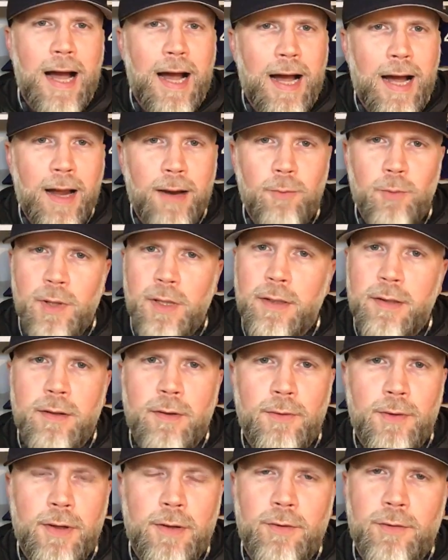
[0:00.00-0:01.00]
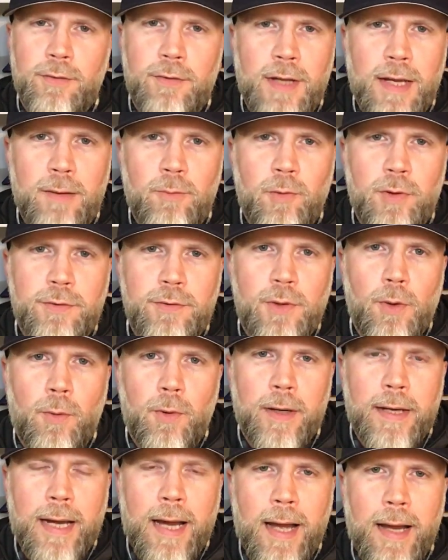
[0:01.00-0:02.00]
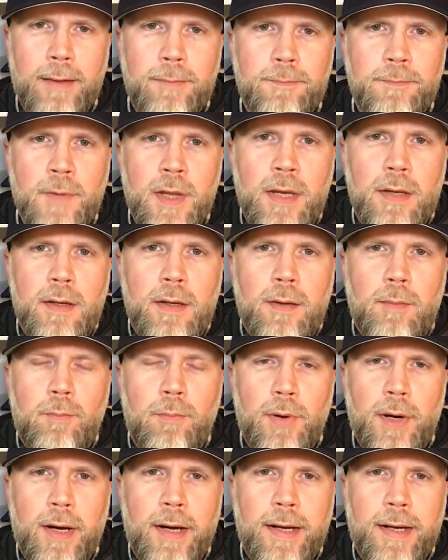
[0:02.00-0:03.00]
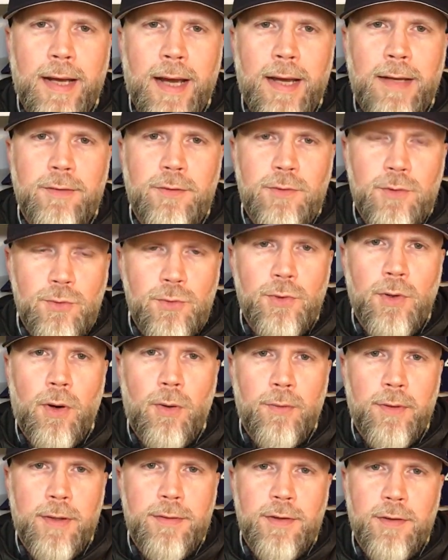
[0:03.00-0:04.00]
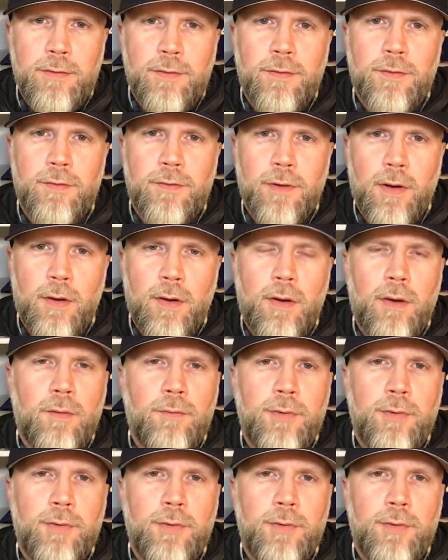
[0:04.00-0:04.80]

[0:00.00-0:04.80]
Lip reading: I really don't understand what's going on, but I do know that this is all